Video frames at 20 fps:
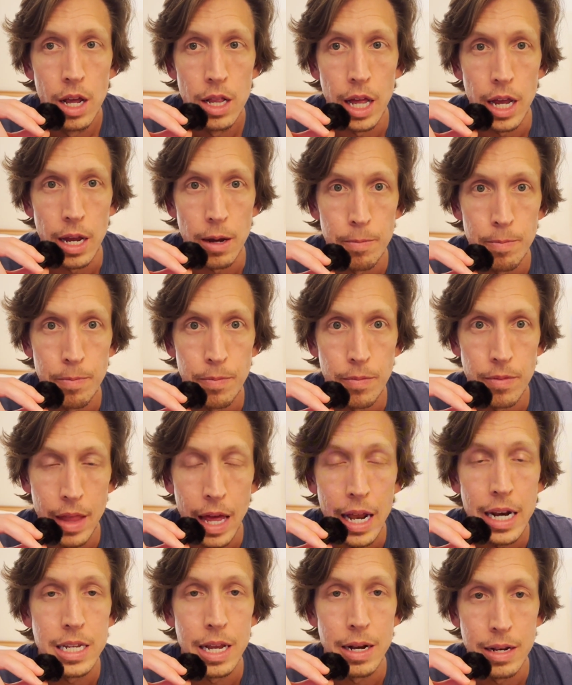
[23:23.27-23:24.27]
like,
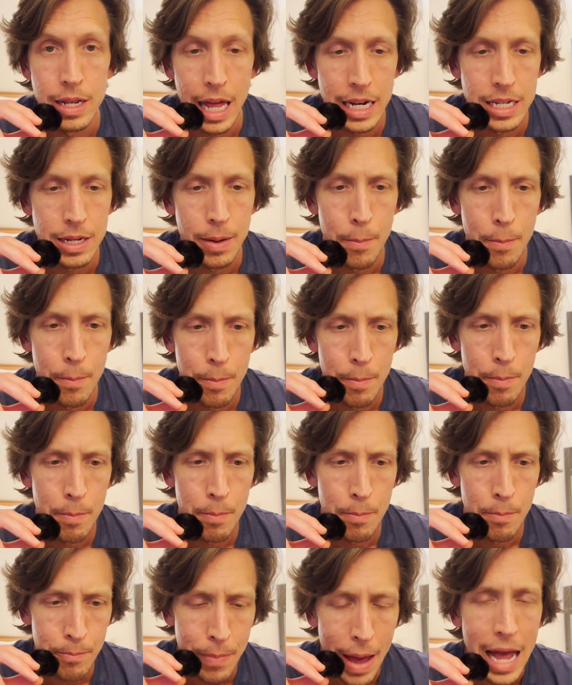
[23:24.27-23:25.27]
that is a
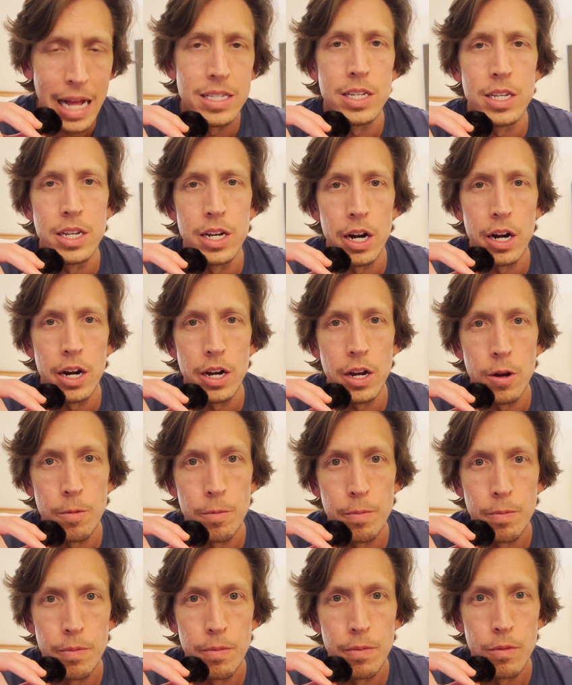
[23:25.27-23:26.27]
bad scenario
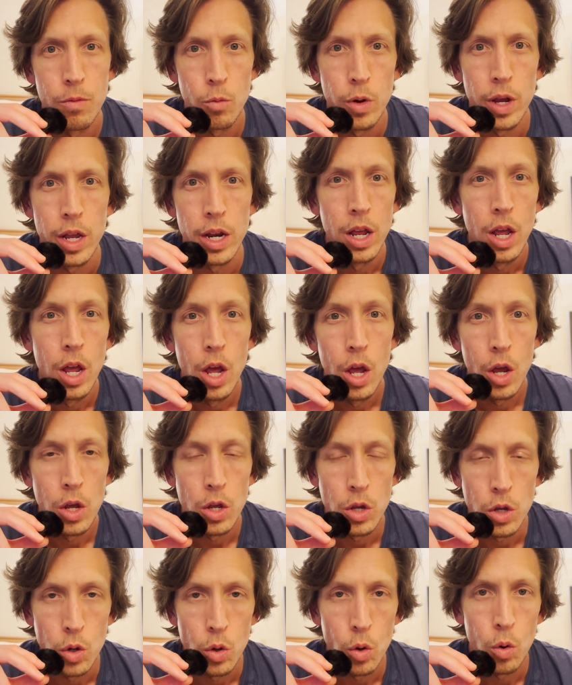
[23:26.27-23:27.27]
when
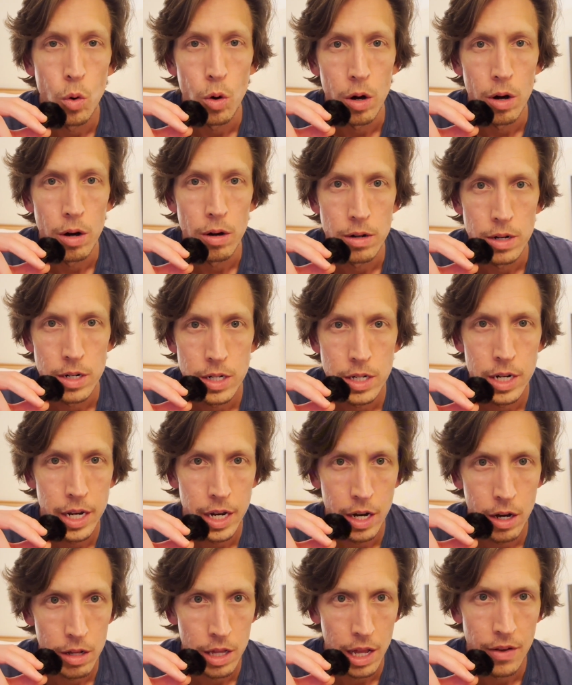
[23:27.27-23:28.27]
your
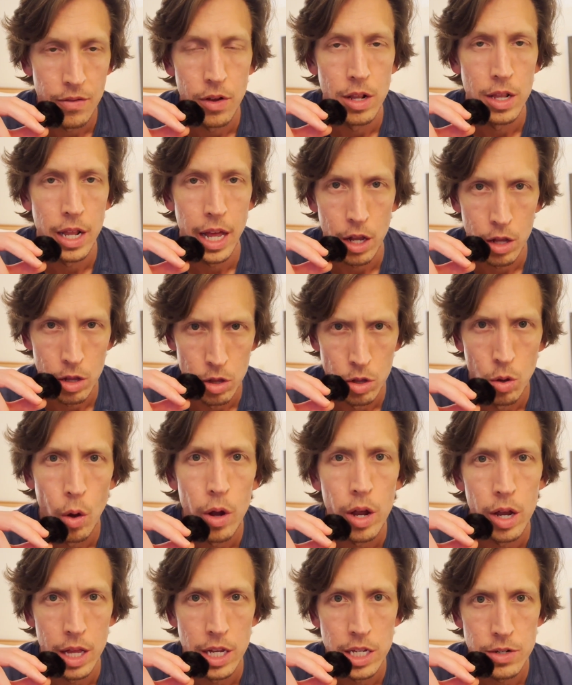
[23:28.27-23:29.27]
tier level, like
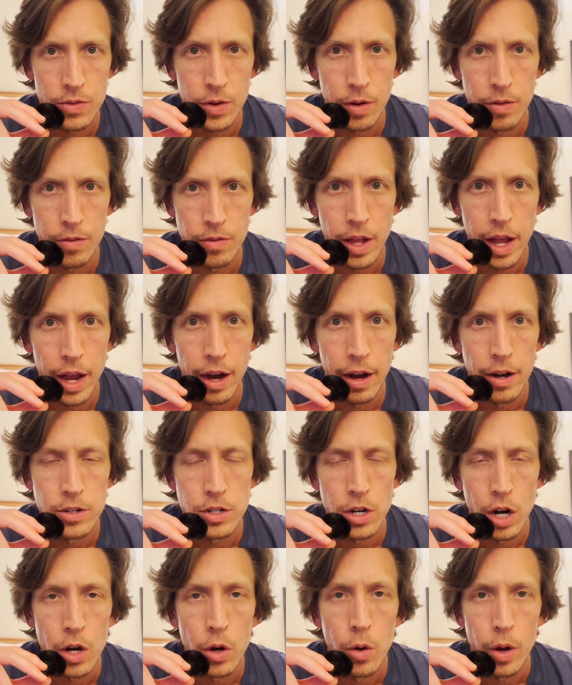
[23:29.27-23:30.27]
loyalist frequent
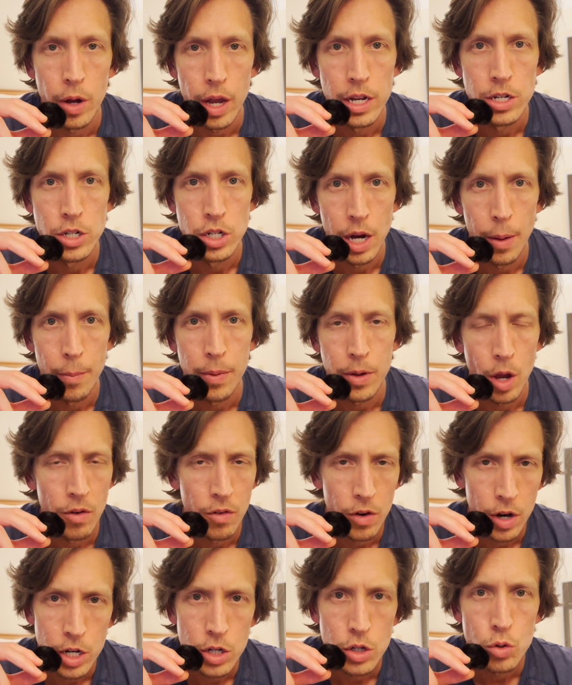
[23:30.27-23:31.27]
flyers, are going and jumping
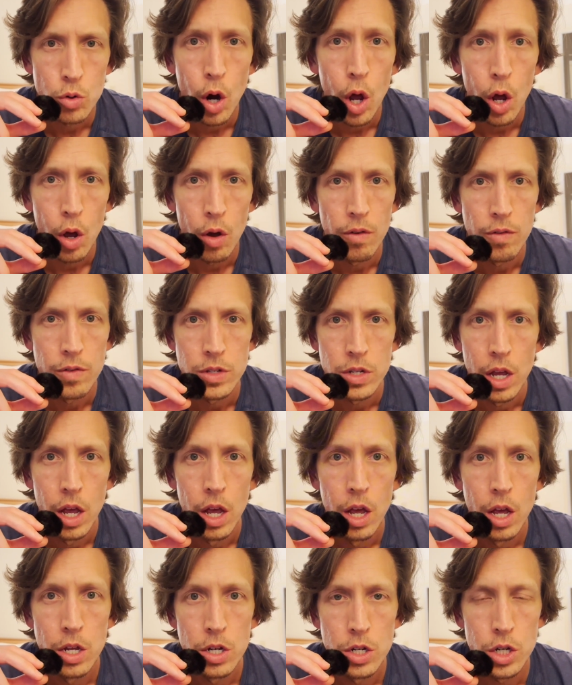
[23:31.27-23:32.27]
over in droves
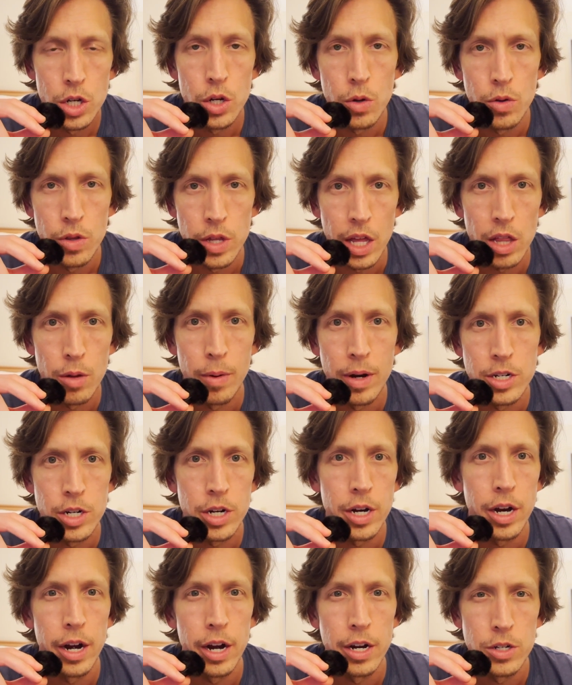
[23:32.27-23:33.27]
to the other major
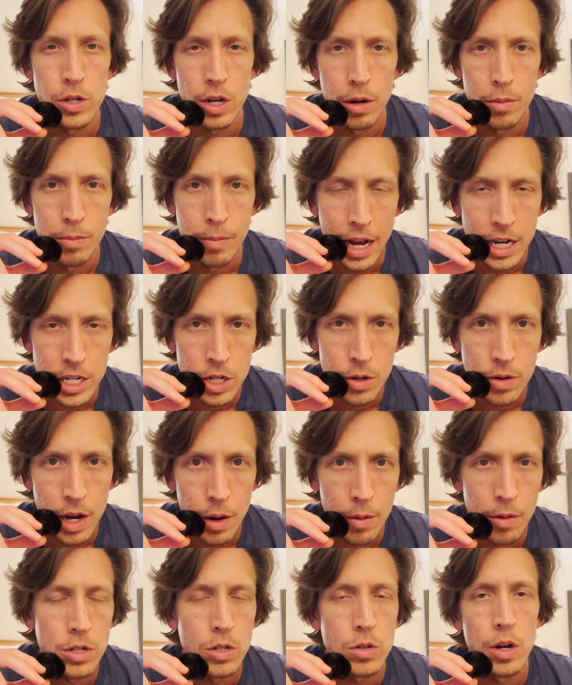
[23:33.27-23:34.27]
carriers who can match you in
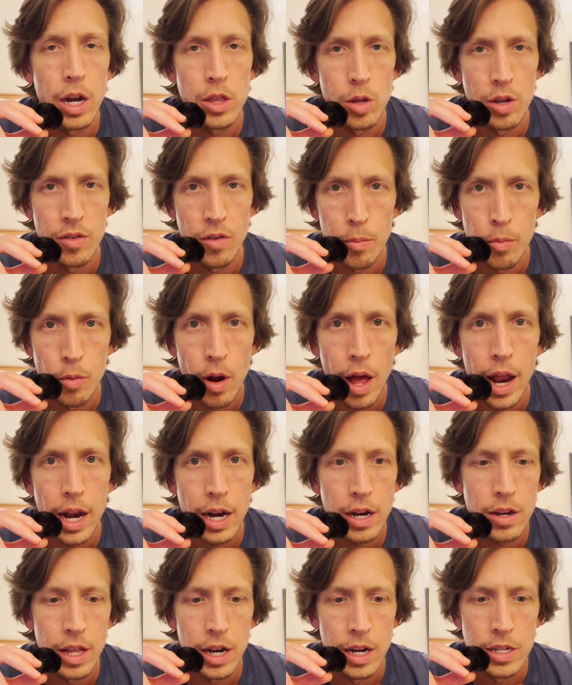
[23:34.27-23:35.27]
network strength, who have a
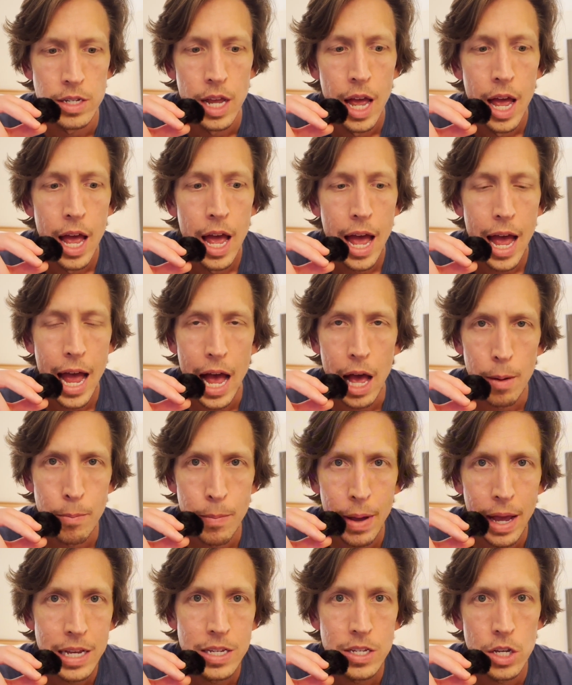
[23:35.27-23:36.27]
product that is
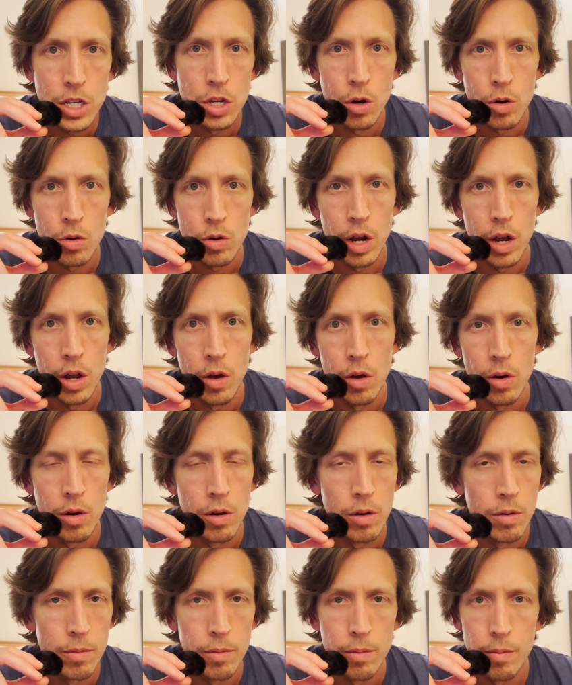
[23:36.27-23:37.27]
outpacing your
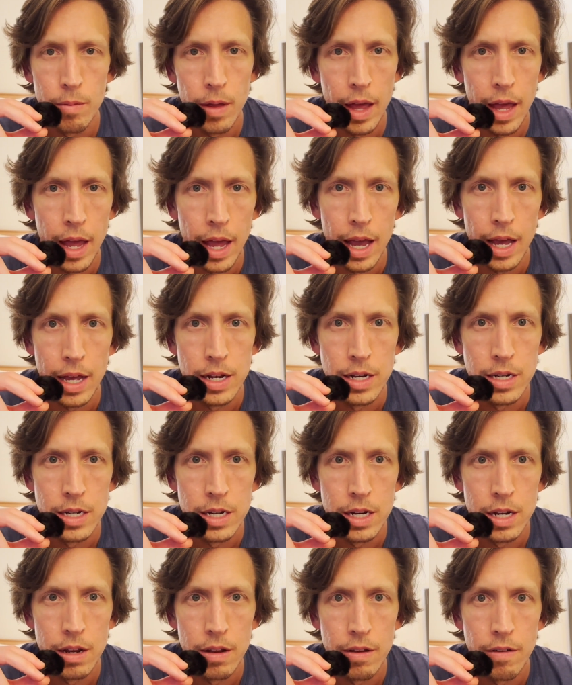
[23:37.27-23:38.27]
own and
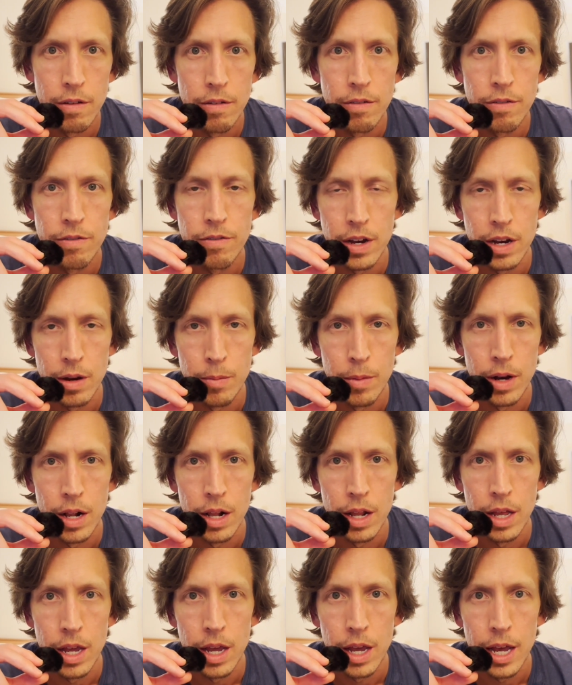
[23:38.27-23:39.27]

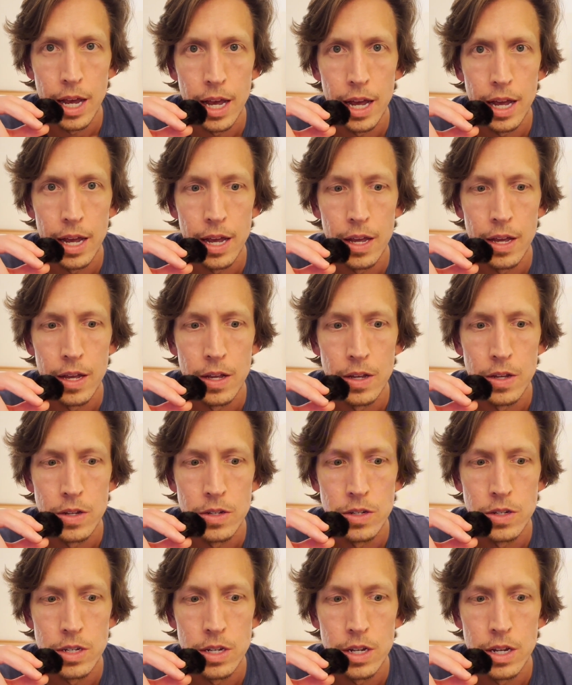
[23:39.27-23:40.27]
fundamentally
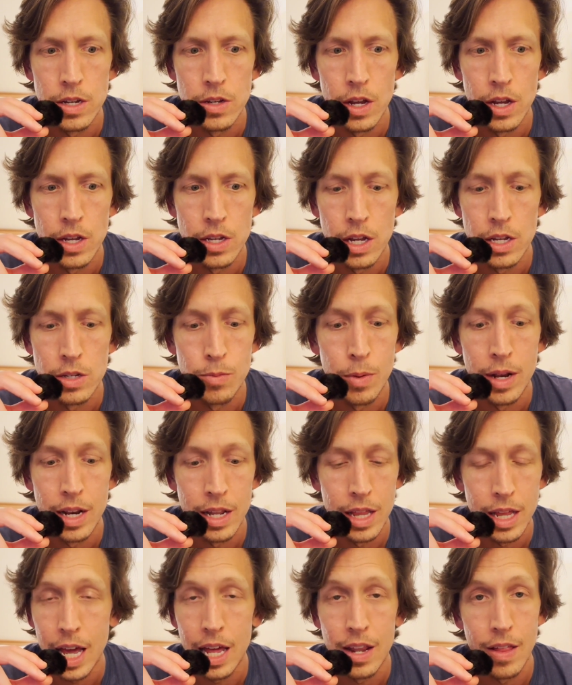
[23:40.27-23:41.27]
has been
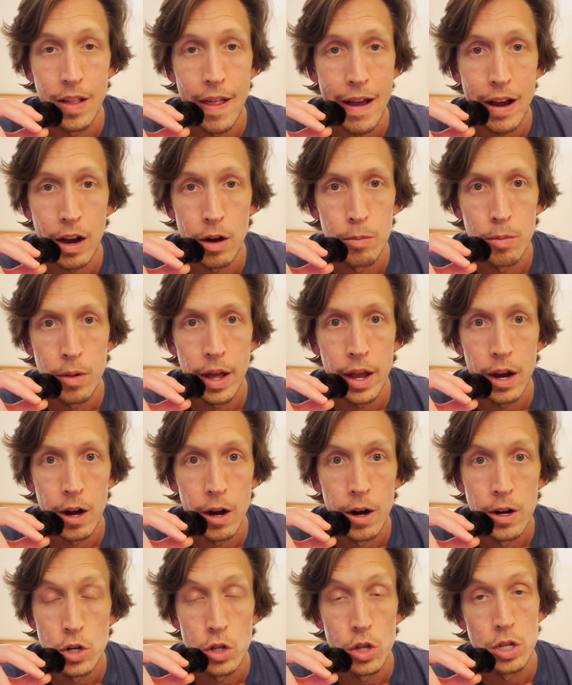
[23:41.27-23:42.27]
the kind of the laggard
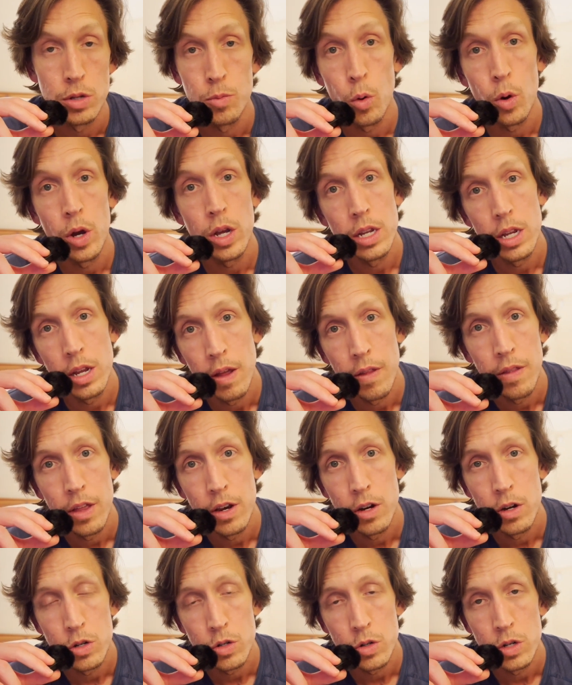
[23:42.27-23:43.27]
player to this point in the
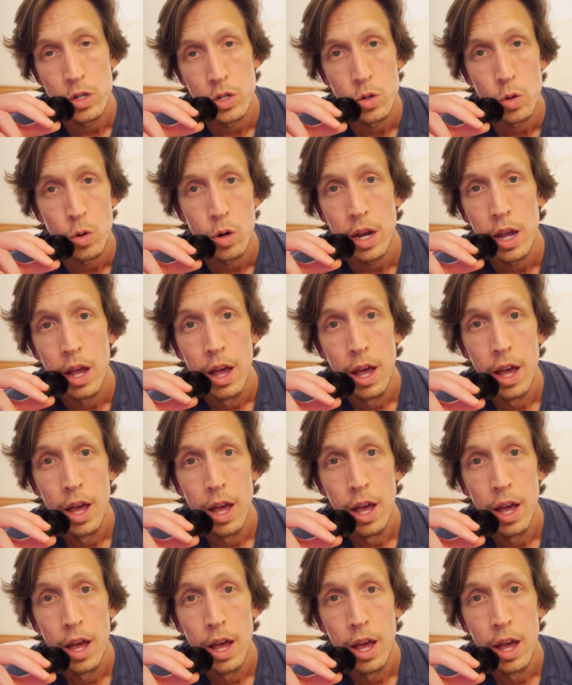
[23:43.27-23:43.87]
industry story.